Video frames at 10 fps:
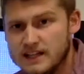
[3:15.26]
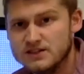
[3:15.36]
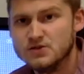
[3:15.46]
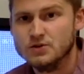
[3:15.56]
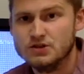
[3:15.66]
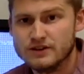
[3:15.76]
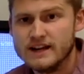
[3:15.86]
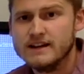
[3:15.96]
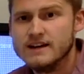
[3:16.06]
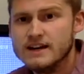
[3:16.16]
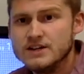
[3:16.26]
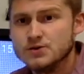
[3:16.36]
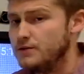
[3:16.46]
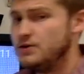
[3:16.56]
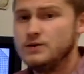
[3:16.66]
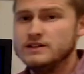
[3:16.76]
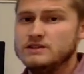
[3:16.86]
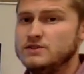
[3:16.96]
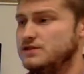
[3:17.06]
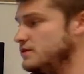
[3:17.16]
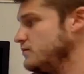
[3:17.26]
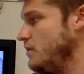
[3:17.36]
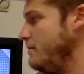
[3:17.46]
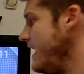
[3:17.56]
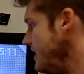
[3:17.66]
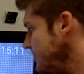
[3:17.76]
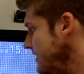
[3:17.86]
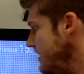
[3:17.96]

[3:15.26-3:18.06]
into a grid. So if you need to use this for math,